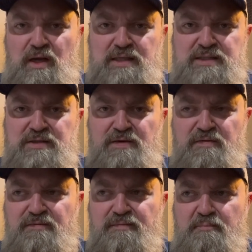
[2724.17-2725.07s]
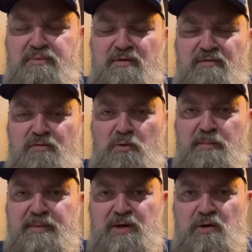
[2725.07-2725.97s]
lots of
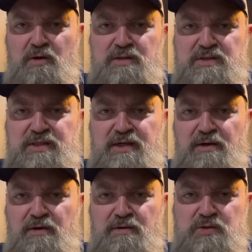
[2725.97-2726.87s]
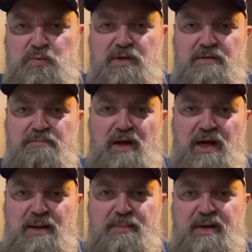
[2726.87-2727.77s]
performing arts centers with
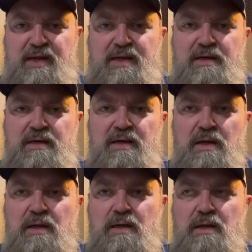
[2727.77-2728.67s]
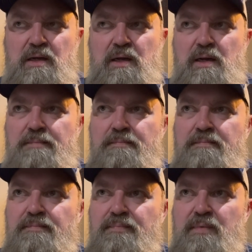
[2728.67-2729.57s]
my band. Um,
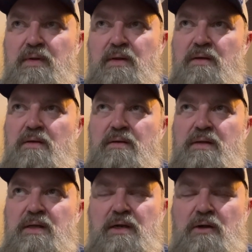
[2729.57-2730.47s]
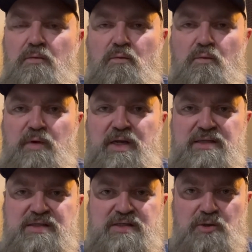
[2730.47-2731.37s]
you know,
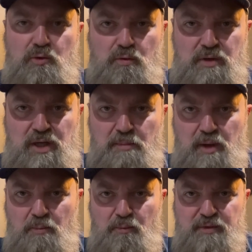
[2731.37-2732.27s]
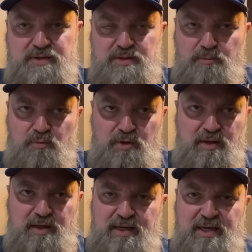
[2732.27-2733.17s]
we still come up with some
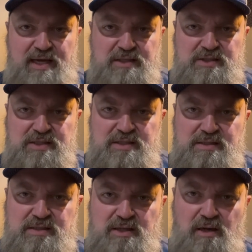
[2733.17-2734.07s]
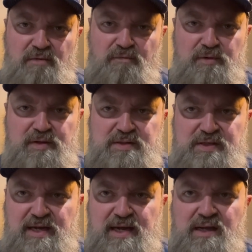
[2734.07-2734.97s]
really catchy stuff with
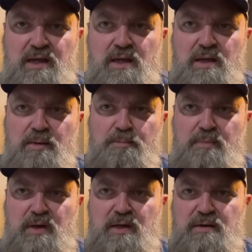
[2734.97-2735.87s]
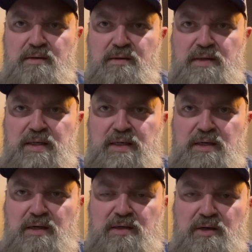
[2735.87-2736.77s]
Zac, but
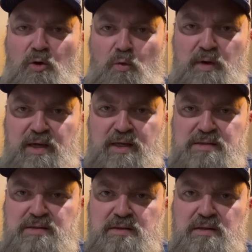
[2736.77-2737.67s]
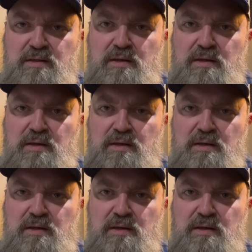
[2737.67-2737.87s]
it doesn't always